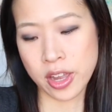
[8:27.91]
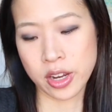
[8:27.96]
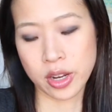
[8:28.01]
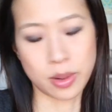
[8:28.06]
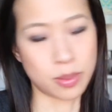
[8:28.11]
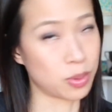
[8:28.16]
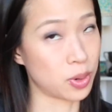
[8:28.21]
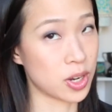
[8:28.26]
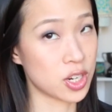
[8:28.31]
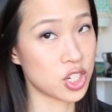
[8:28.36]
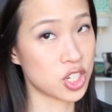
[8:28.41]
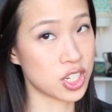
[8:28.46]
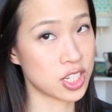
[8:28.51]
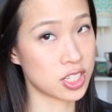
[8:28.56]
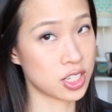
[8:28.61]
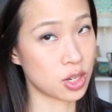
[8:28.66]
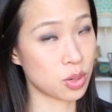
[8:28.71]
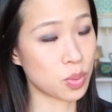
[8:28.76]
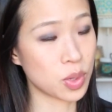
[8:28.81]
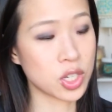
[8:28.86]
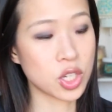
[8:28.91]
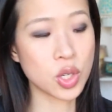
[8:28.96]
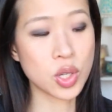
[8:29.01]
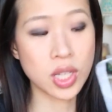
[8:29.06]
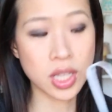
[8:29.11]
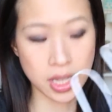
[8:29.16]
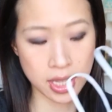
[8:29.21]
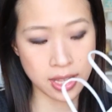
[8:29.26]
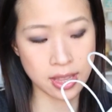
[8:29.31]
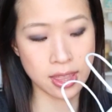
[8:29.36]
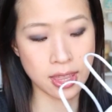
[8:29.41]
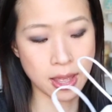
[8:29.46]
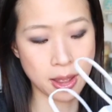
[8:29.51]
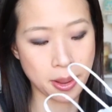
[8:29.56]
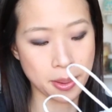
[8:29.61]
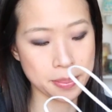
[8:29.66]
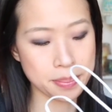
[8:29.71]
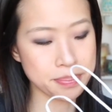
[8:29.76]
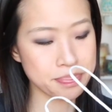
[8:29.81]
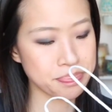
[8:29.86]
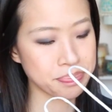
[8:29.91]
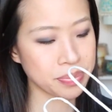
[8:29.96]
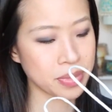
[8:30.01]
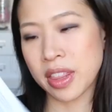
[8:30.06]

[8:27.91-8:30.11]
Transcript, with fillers: your brushes in when you clean them.